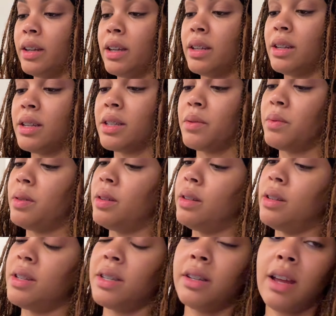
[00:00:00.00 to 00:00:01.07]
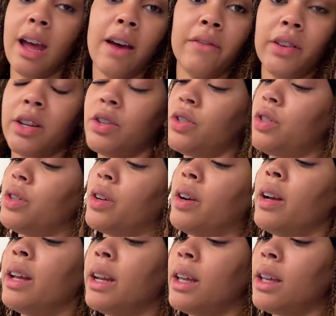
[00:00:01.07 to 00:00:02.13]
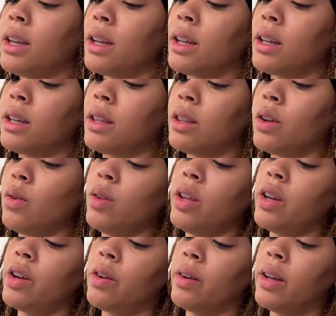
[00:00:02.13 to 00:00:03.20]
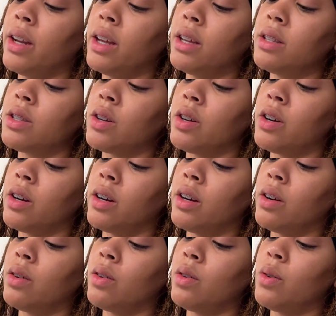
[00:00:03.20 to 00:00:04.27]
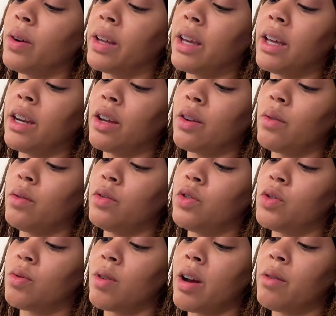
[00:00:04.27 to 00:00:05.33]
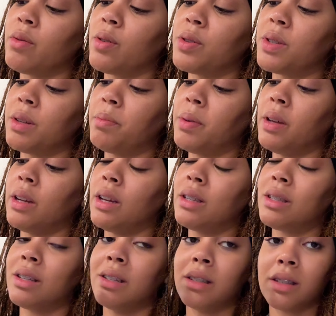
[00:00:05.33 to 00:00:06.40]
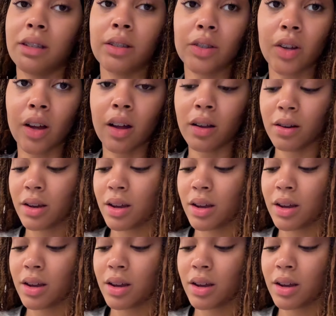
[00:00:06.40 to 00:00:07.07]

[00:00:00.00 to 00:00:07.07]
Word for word: It doesn't, it doesn't have any sugar in it. The only ingredients are organic dry roasted peanuts and sea salt.